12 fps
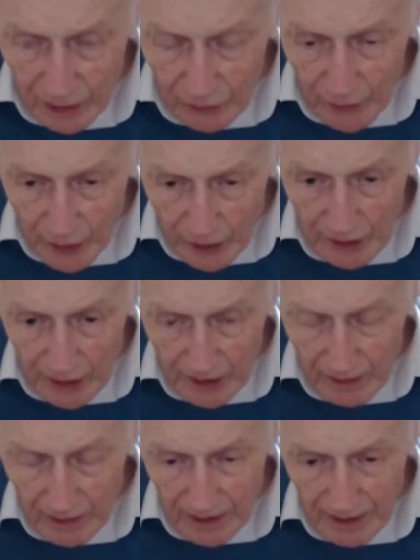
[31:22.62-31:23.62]
I
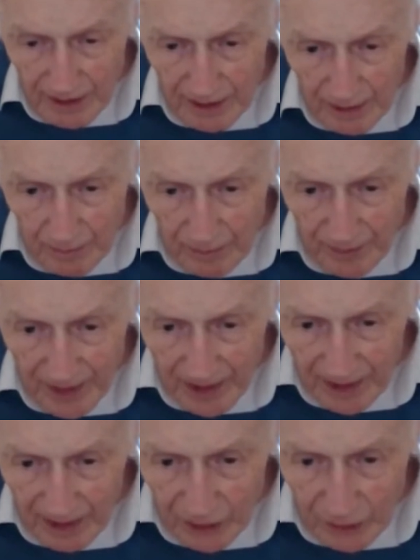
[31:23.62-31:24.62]

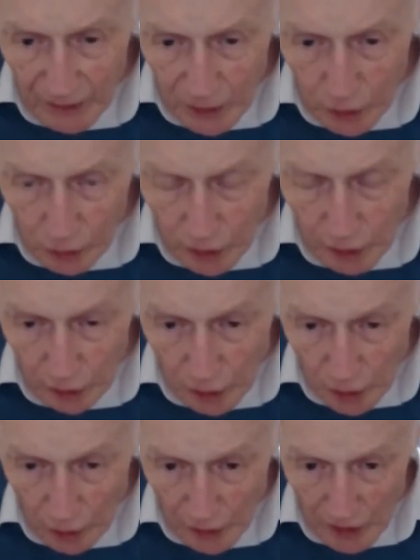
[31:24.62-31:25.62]
enjoyed it a
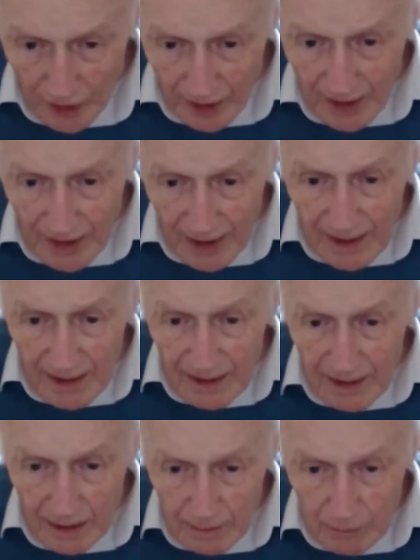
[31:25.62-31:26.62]
lot.
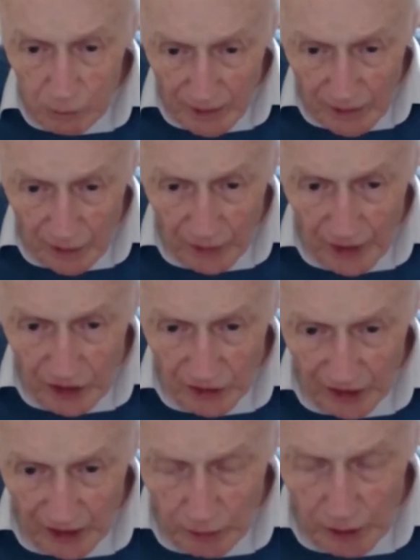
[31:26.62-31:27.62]
One of the things
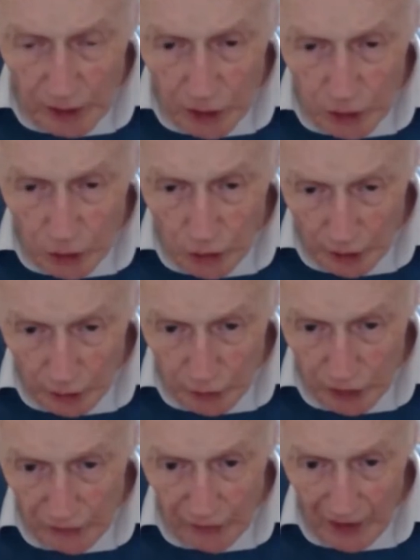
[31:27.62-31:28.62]
that I really enjoyed
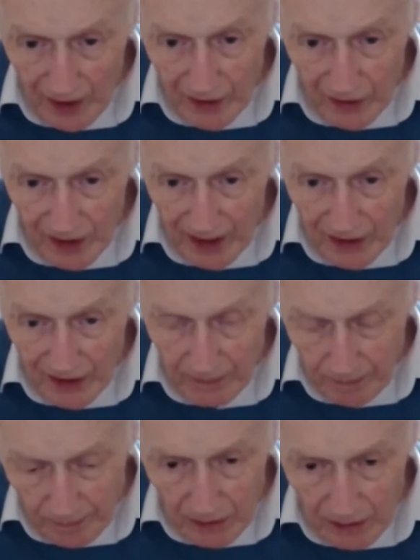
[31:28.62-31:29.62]
was the fact that
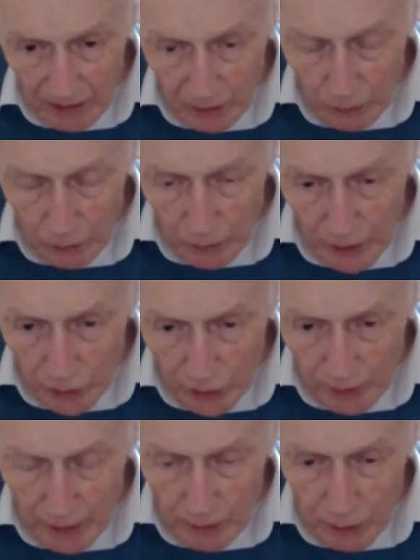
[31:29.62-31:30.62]
we used to
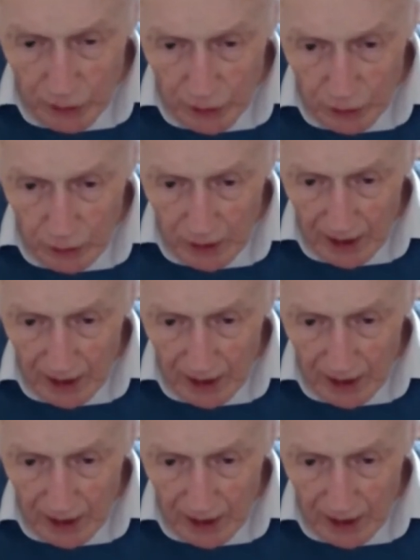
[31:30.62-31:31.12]
be able to,